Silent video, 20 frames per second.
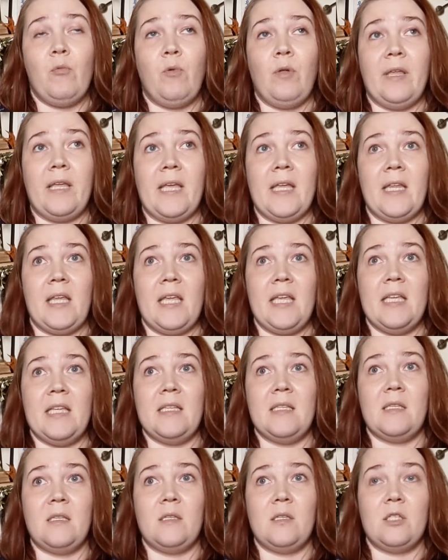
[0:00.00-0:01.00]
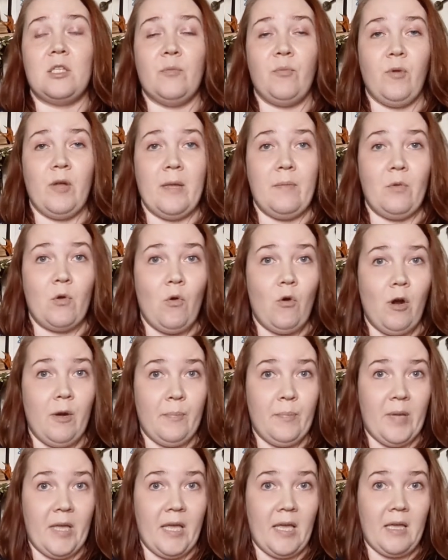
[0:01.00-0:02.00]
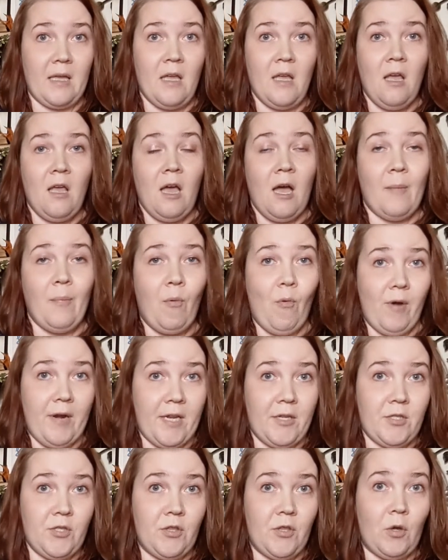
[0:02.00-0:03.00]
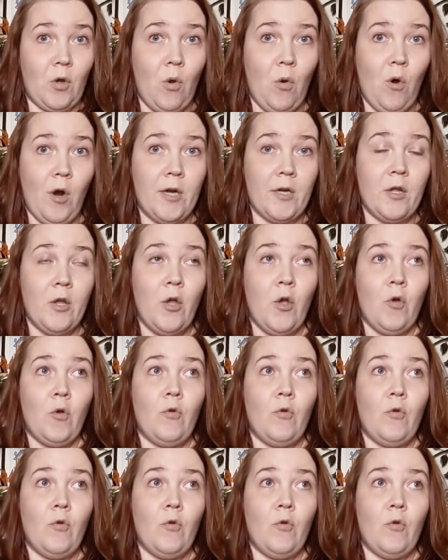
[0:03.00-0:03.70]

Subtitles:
will get his Supreme Court pick appointed to the court,